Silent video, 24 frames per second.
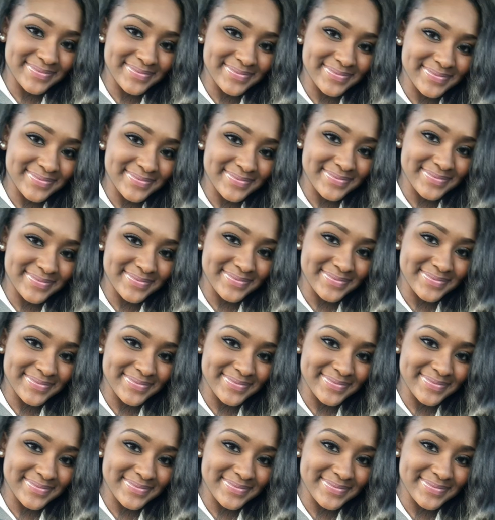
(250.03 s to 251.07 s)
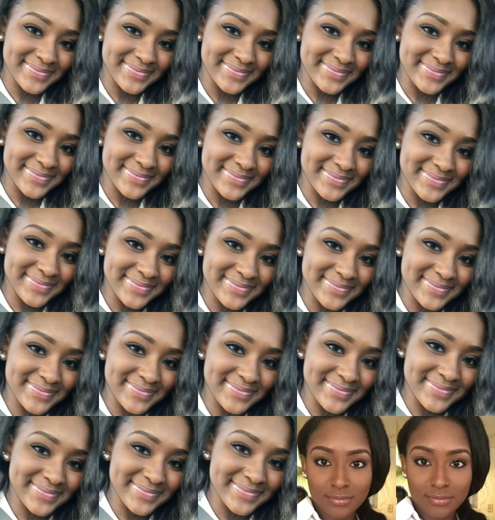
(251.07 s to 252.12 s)

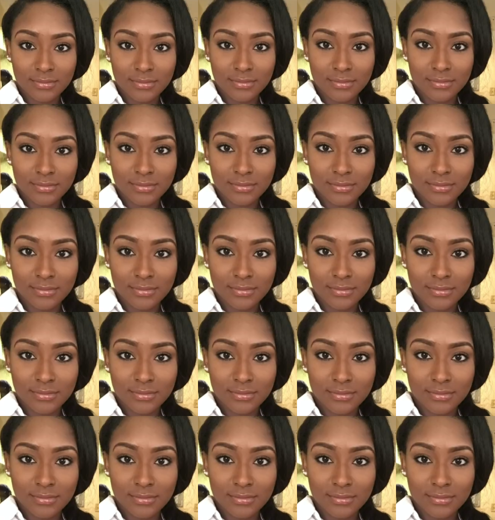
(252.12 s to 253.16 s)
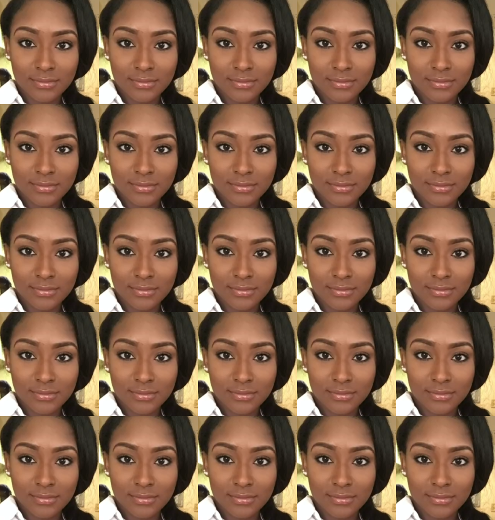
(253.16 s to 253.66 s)
(silence)